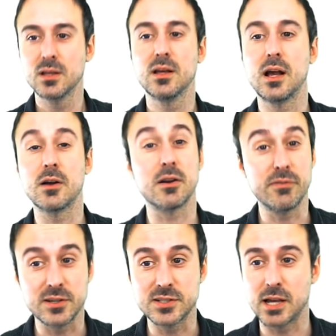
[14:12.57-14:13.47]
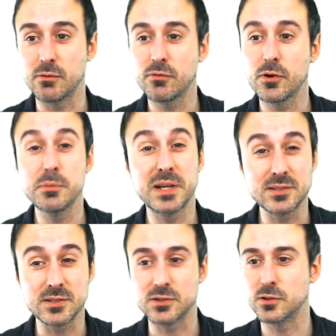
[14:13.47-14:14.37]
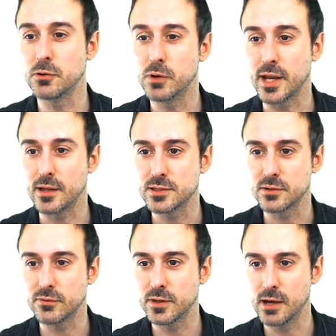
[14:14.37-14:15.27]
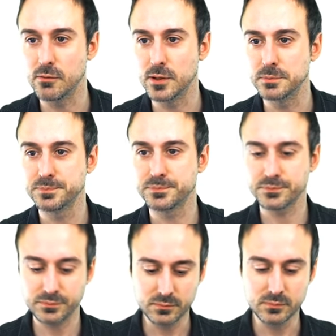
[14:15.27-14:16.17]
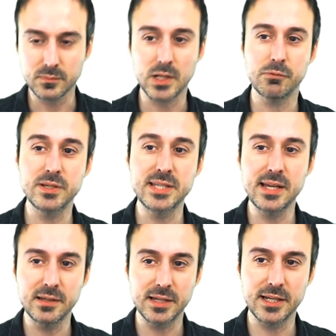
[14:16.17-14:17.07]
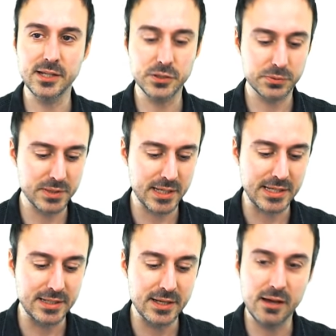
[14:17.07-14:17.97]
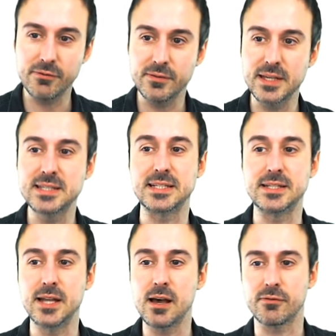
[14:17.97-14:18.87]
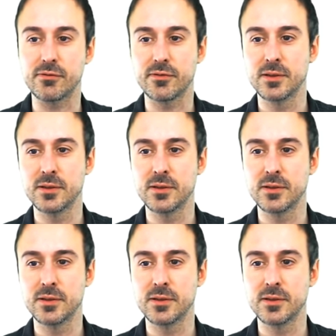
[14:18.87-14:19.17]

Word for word: I'm going to finish that one for you because there's only one answer for that one. We say, in English, we say enough is enough.